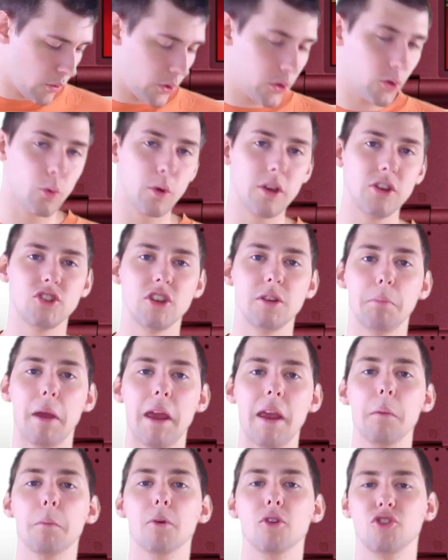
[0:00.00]
and Luigi
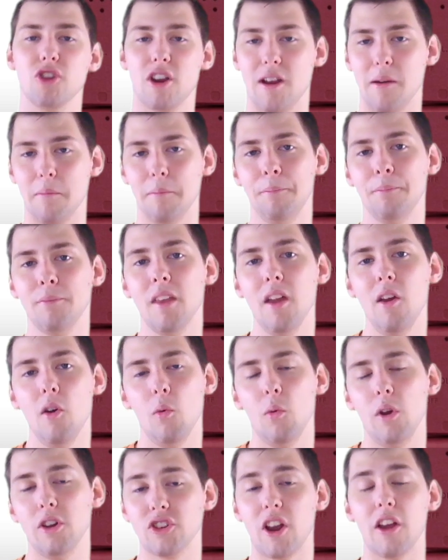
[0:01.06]
Paper Jam,
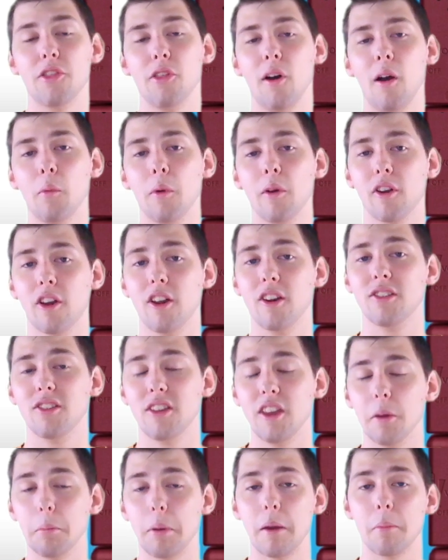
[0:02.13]
which I thought we were going to
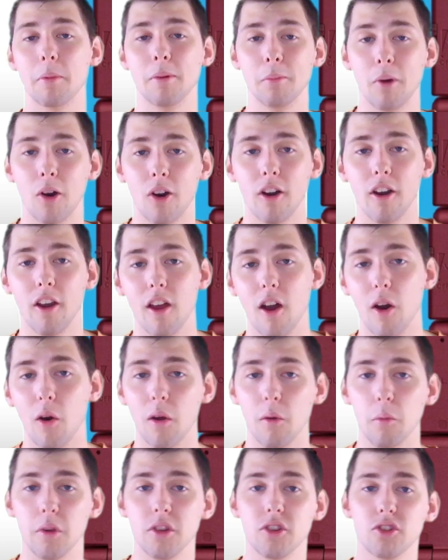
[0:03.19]
see a Paper Mario,
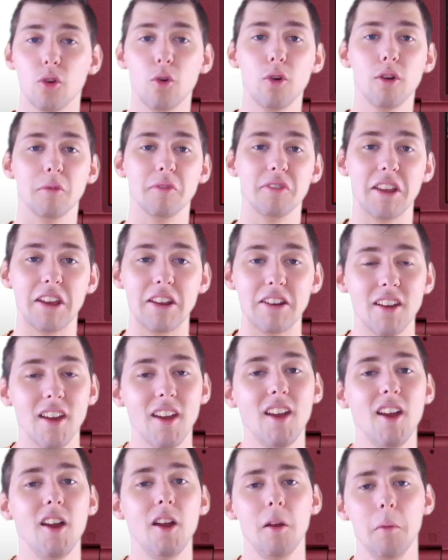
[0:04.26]
and we sort of did.
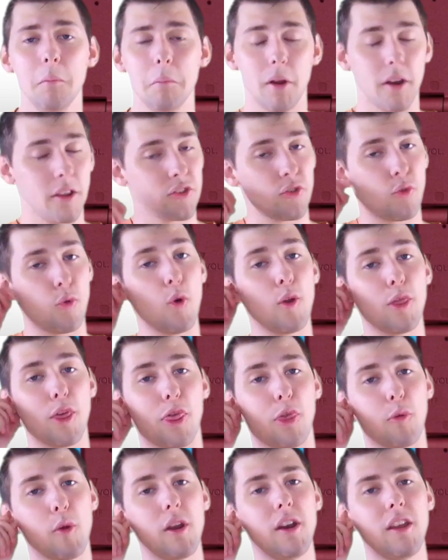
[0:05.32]
But it's for the
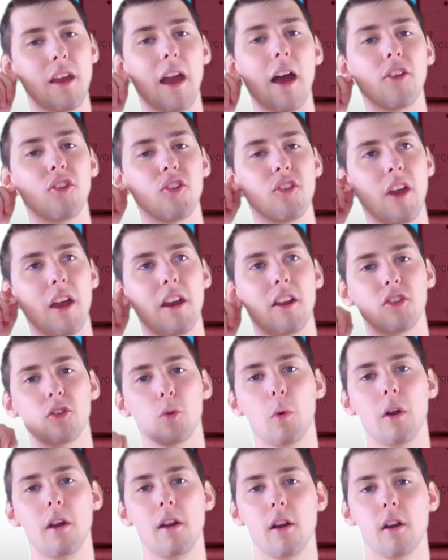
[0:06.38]
3DS, and it's
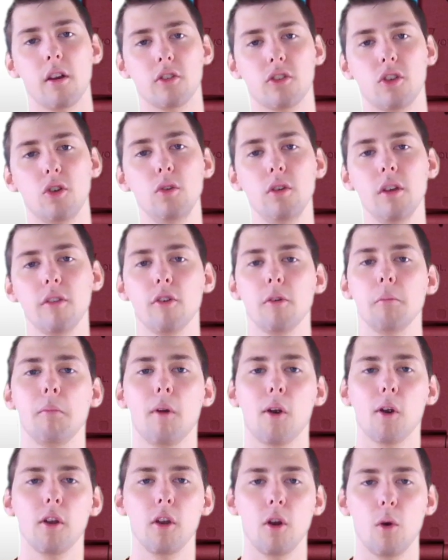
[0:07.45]
where two different
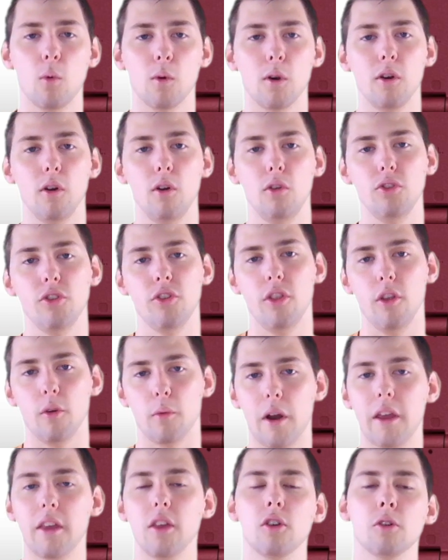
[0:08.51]
Mario worlds, the
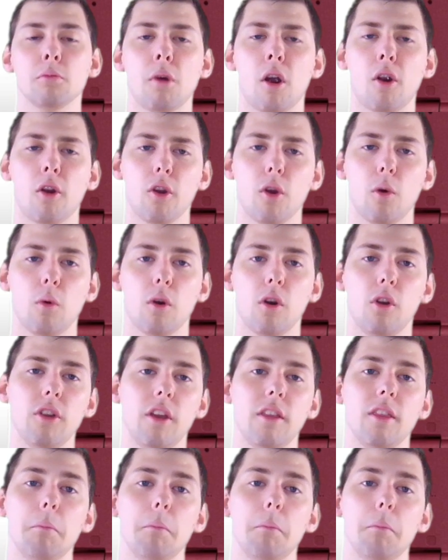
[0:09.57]
regular Mario world and the